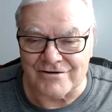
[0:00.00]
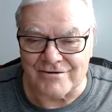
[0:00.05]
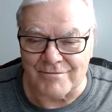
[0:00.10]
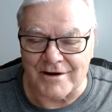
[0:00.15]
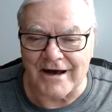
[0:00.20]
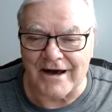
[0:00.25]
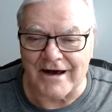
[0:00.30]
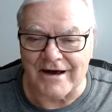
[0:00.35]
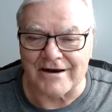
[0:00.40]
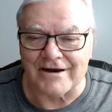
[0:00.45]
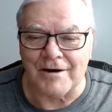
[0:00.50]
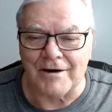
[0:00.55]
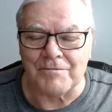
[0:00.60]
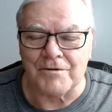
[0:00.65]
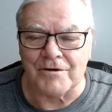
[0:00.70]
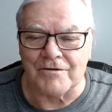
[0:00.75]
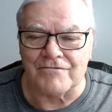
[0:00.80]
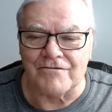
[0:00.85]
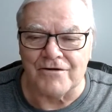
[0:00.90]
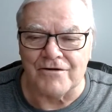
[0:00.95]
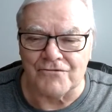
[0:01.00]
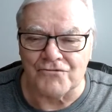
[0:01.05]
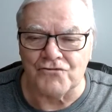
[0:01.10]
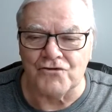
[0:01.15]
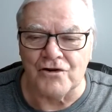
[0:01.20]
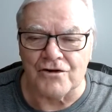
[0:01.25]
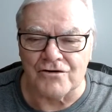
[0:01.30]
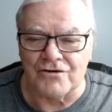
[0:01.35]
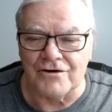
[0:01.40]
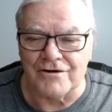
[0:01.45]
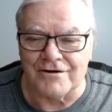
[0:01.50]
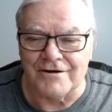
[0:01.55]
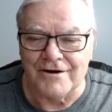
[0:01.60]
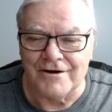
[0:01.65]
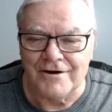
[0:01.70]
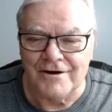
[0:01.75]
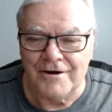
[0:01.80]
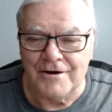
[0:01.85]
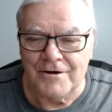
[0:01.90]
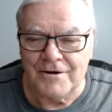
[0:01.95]
But I had a couple of real good
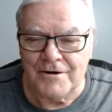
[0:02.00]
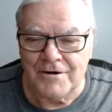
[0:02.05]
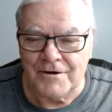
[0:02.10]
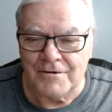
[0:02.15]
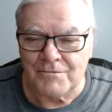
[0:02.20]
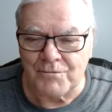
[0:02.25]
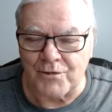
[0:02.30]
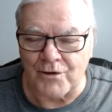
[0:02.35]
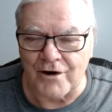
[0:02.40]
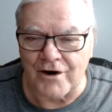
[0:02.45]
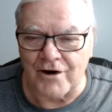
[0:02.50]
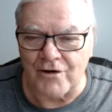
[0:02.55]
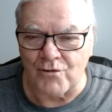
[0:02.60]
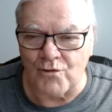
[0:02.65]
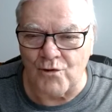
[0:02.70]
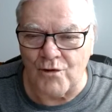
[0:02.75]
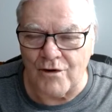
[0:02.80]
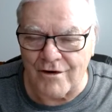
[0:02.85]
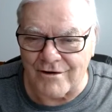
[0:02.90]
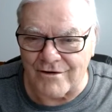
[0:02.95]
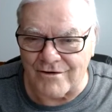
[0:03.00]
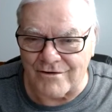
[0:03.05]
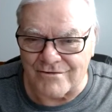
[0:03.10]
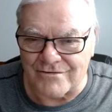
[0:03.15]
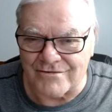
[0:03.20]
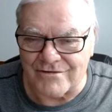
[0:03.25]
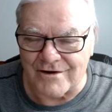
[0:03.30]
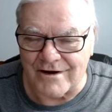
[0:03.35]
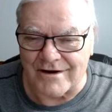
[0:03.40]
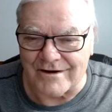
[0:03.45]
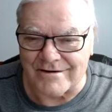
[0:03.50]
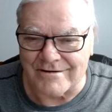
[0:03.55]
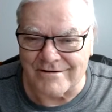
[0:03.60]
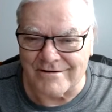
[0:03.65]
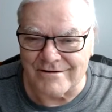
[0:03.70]
prayer warriors that